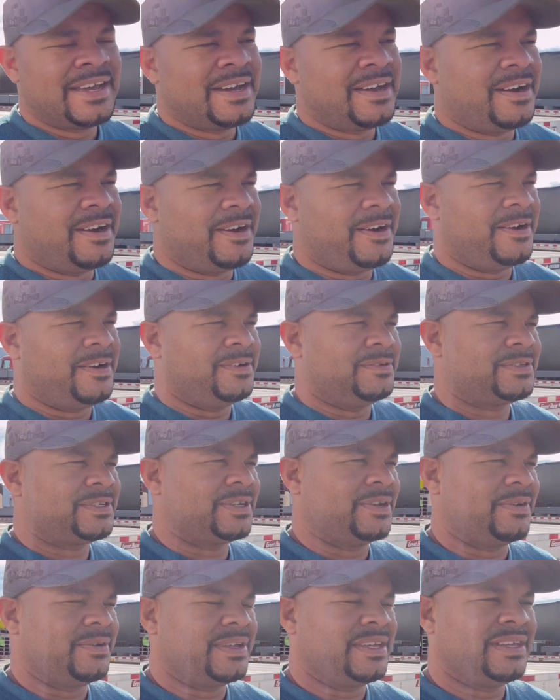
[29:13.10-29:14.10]

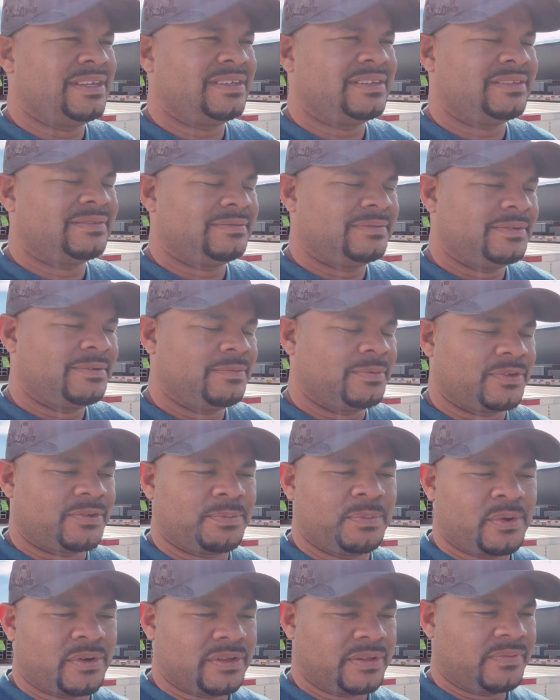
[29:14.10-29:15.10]
So he was
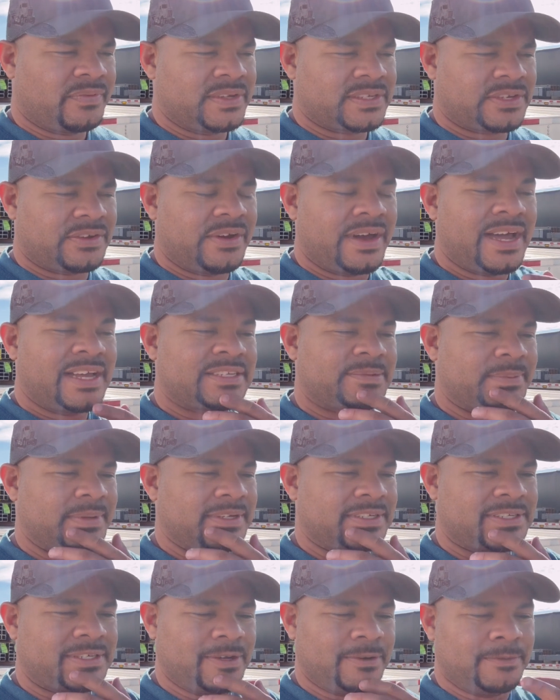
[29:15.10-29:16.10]
more of the physical
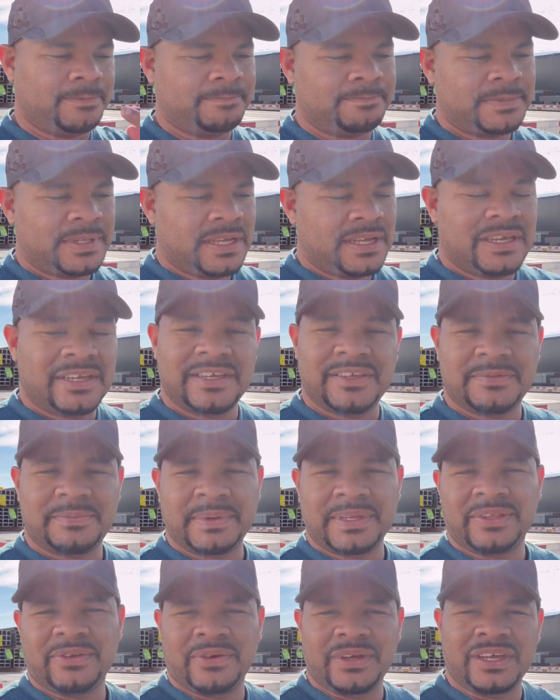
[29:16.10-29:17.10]
aspect, so he's
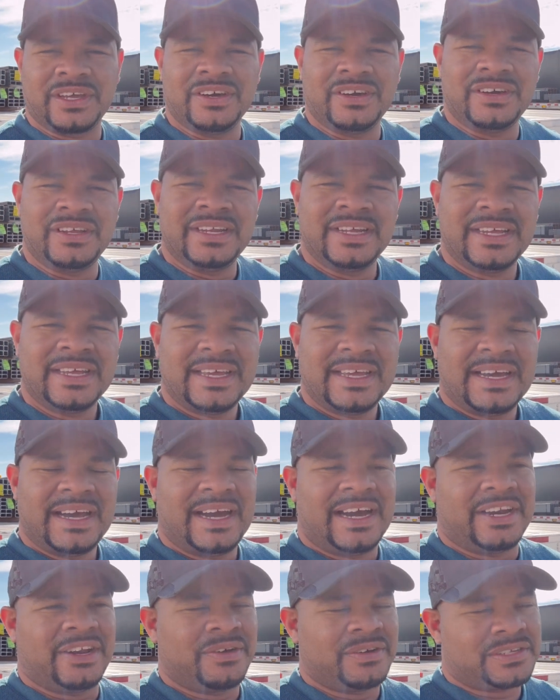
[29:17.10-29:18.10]
been doing good.
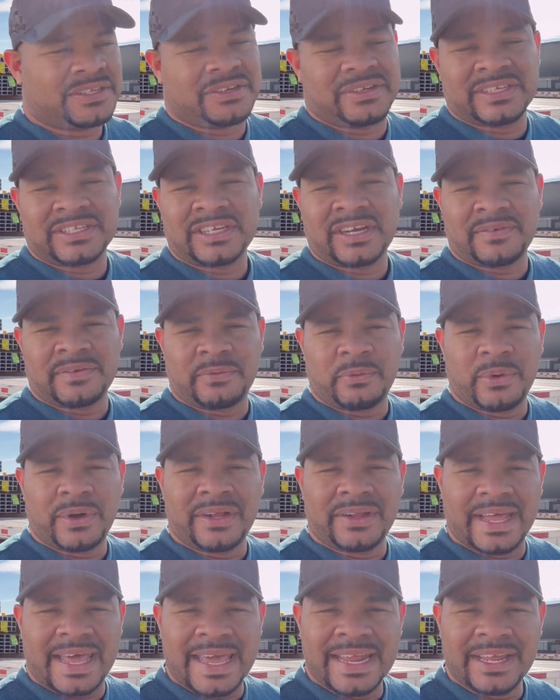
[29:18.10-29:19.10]
I know it's gonna serve him
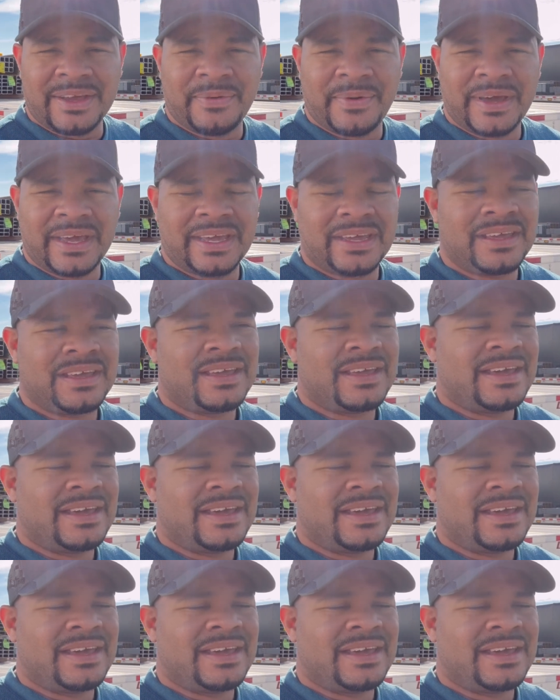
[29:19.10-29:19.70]
well anyway.